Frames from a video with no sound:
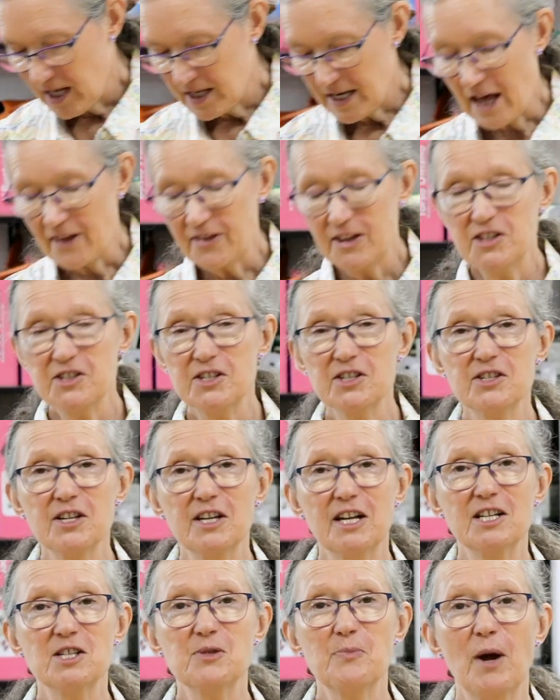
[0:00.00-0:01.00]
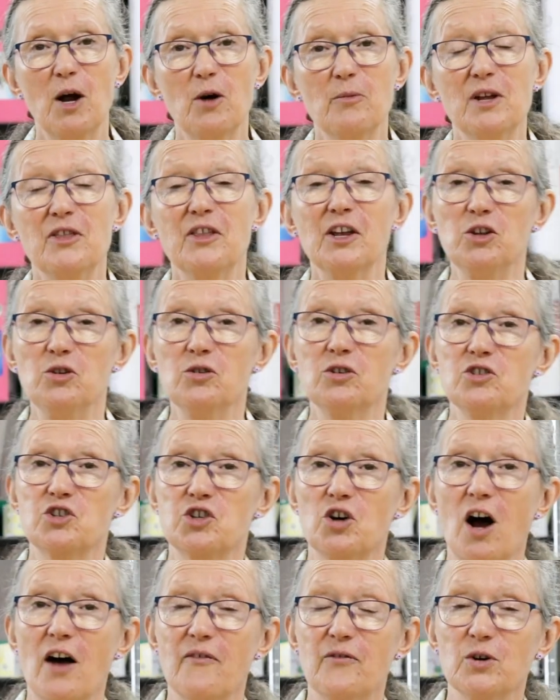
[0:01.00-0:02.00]
Now this is an experiment that you can
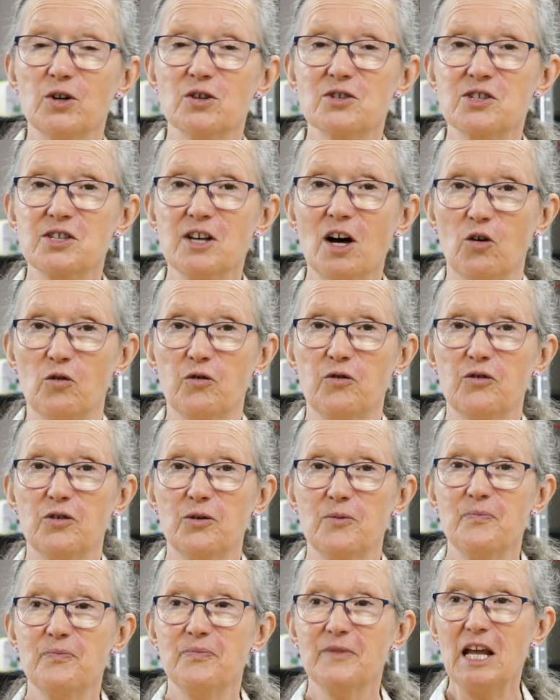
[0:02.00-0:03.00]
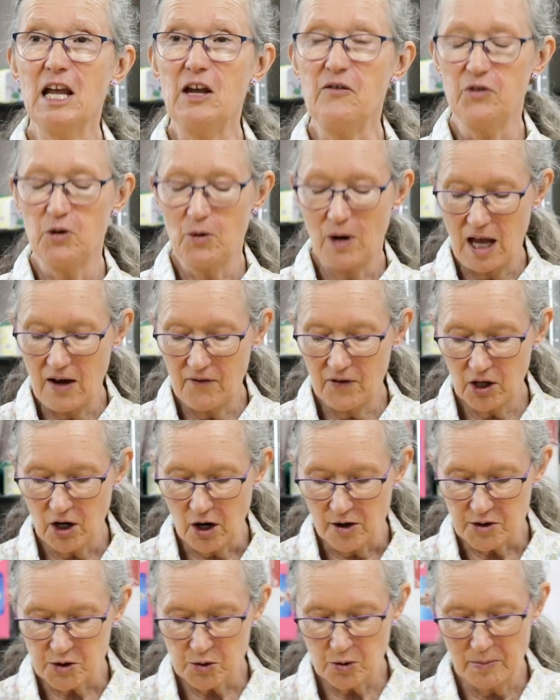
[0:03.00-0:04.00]
try for yourself. If you ever
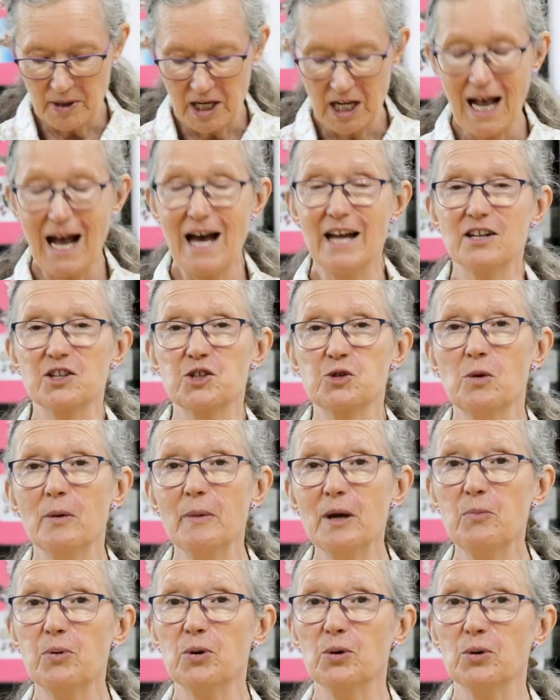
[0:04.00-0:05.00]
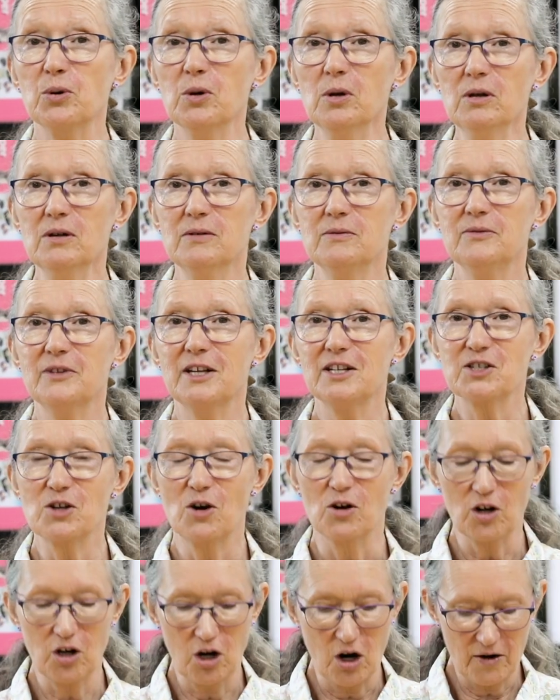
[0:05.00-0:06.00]
go swimming at a swimming pool that's
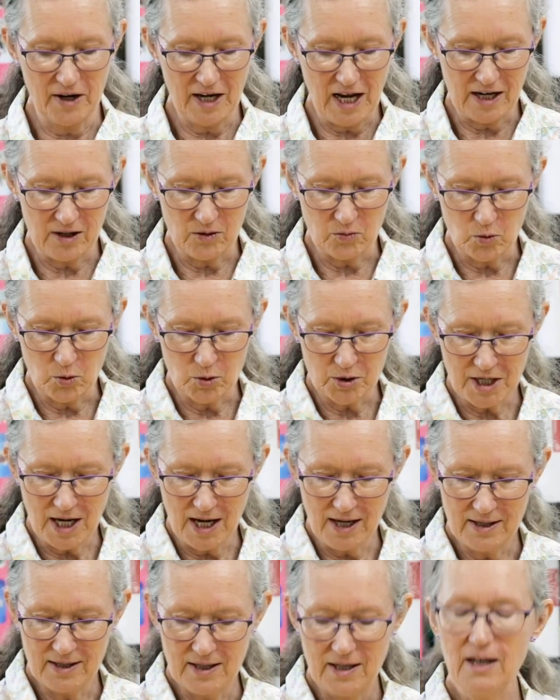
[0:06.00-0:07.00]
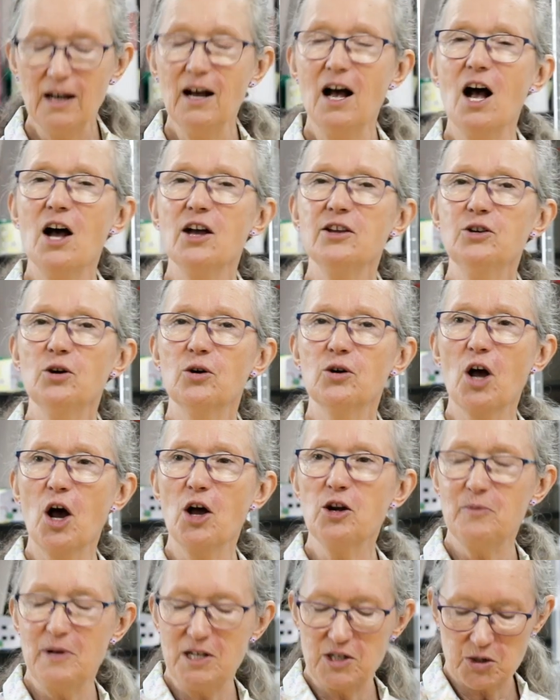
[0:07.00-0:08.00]
got chlorinated water, you're
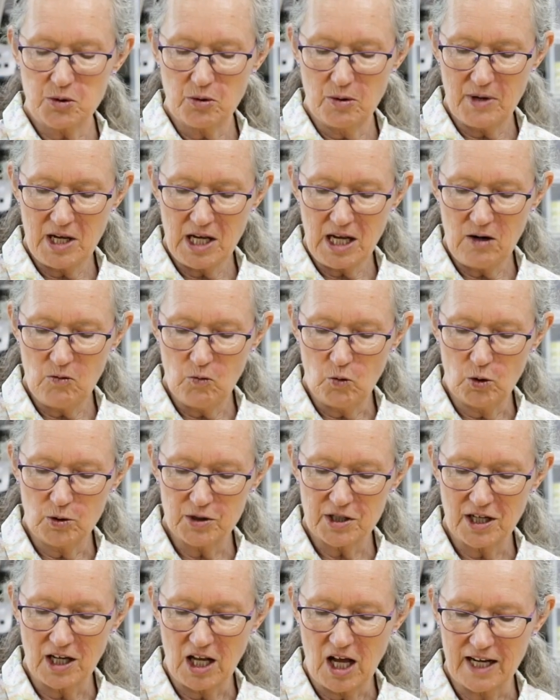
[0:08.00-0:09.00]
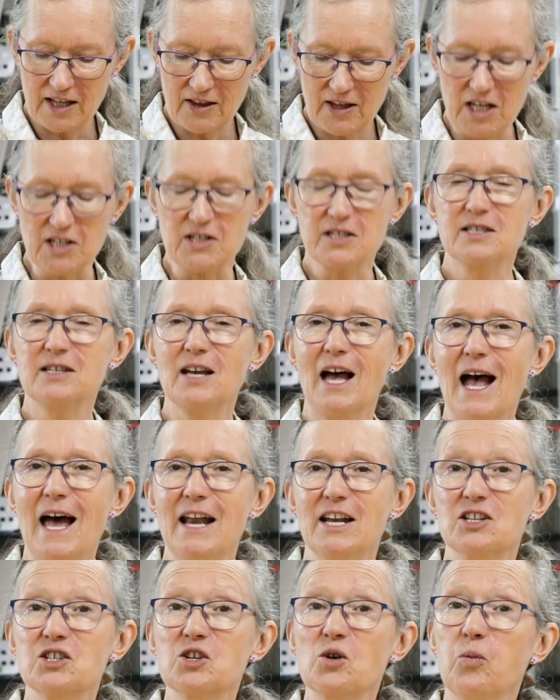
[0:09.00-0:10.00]
going to be swimming in water like this,
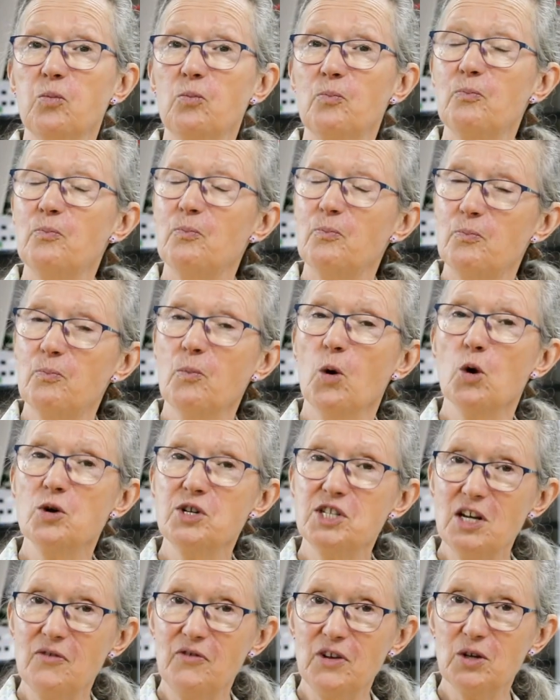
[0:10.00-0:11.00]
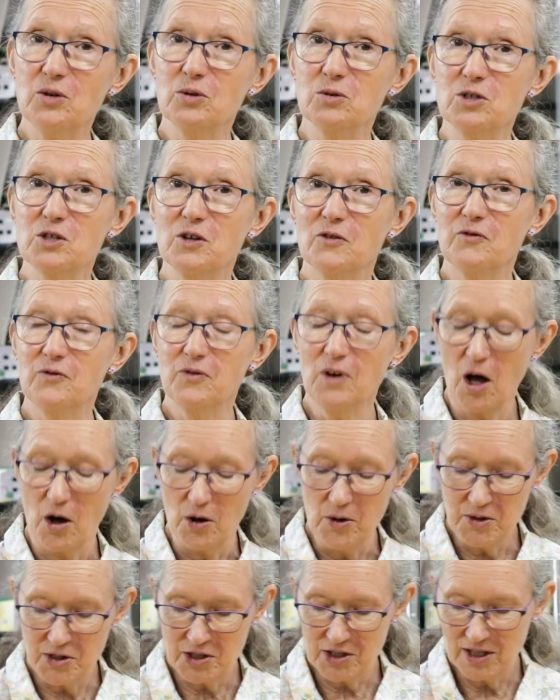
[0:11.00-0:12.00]
and it's more difficult to
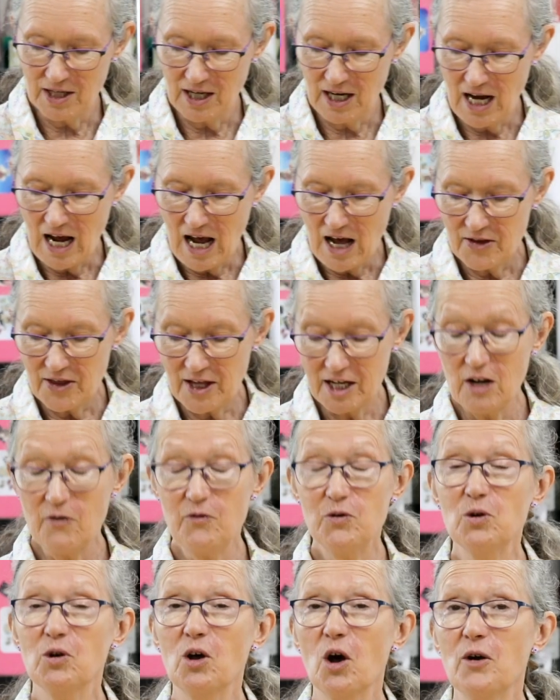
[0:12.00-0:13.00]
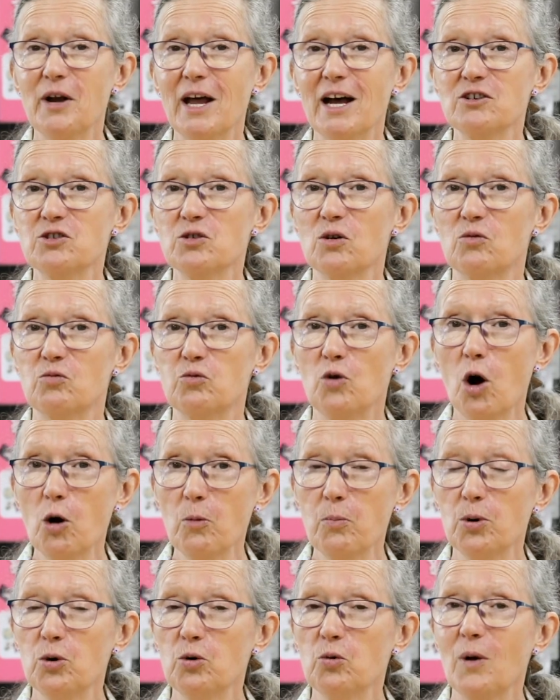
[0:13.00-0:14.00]
float than if you go down to a
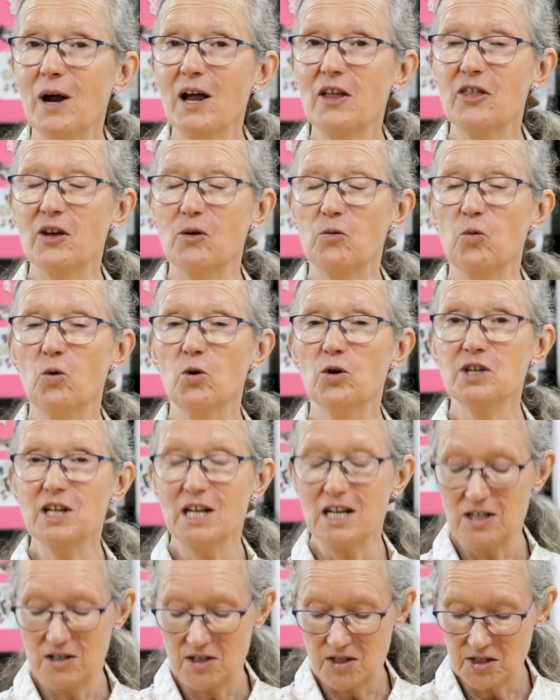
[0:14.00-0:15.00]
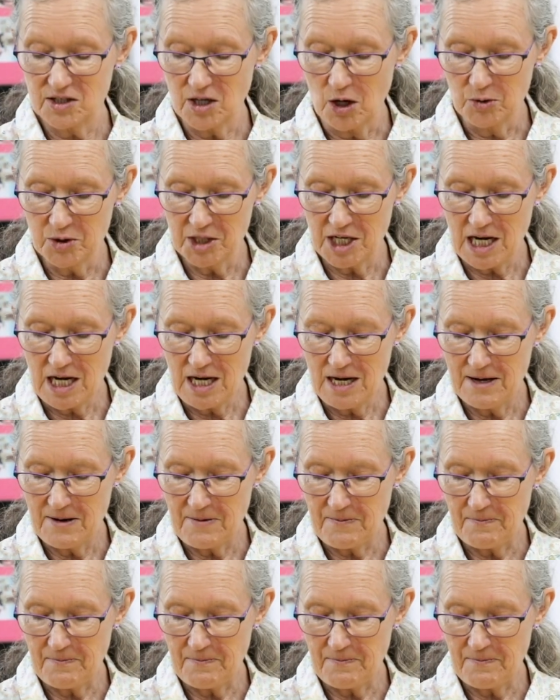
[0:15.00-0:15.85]
rock pool where the water is salty